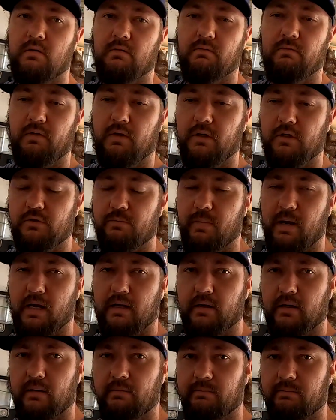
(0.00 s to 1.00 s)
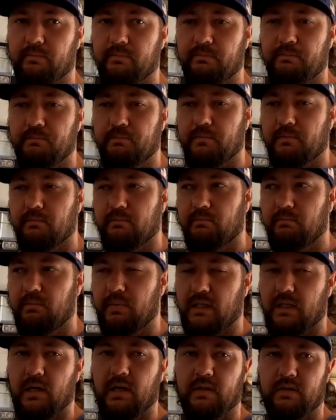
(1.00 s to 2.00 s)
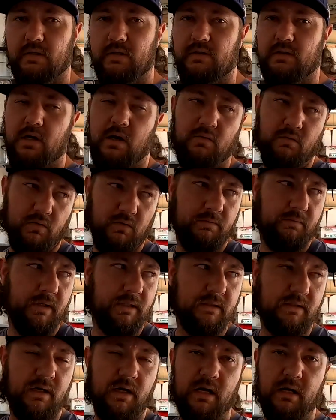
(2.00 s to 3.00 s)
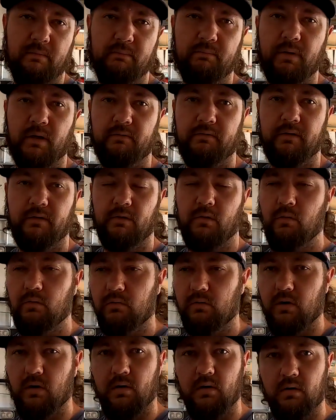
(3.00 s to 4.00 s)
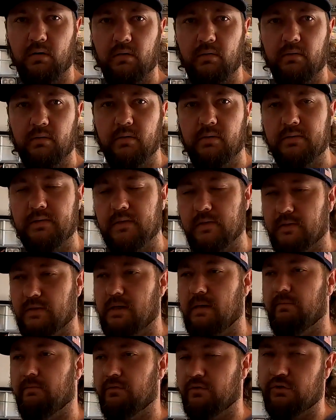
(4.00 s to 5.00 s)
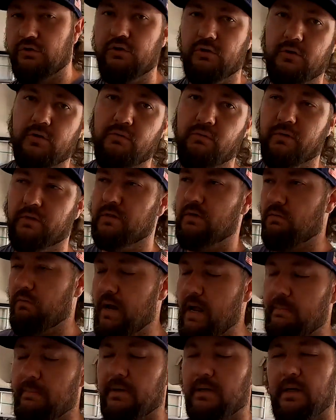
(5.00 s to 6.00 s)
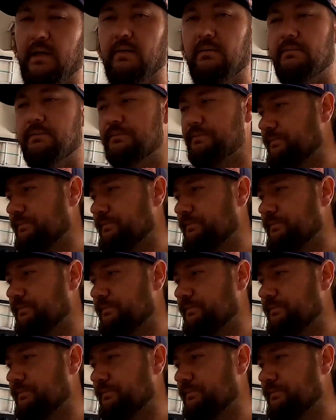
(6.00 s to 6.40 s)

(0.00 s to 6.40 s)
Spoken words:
finished back up, because it's not worth my time buffing the whole car since I'm for sure going to wrap it now.